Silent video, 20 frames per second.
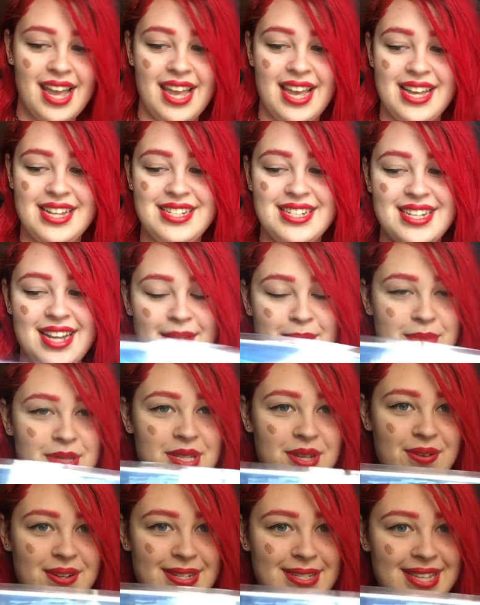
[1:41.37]
And I'm
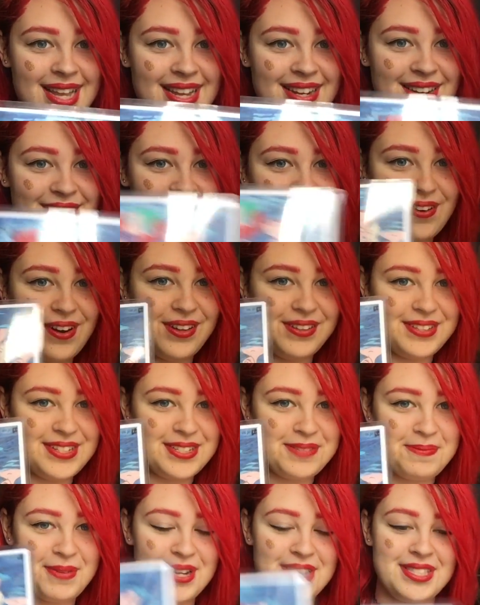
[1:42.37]
so excited for all
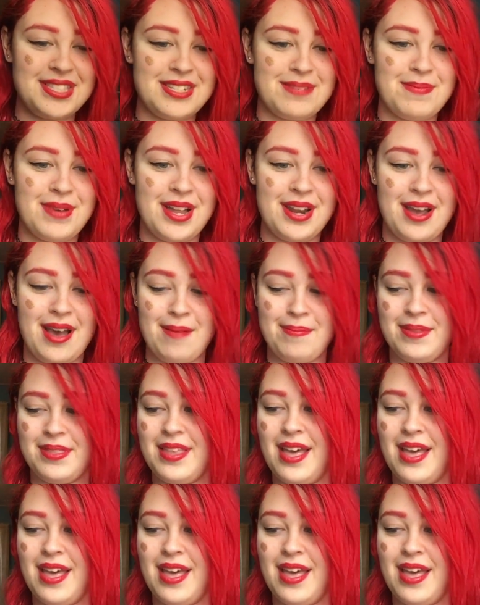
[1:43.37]
these prints to put up,